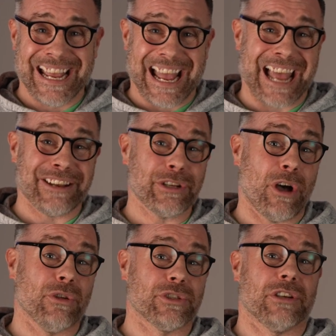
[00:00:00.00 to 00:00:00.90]
and
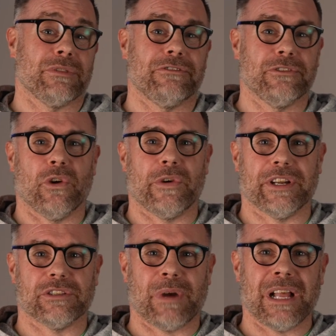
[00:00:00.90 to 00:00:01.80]
also the flooring
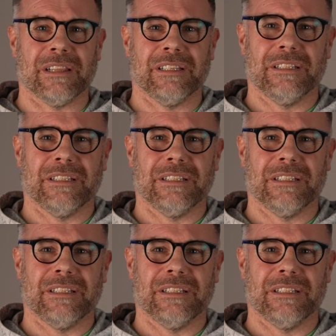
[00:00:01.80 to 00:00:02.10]
as well.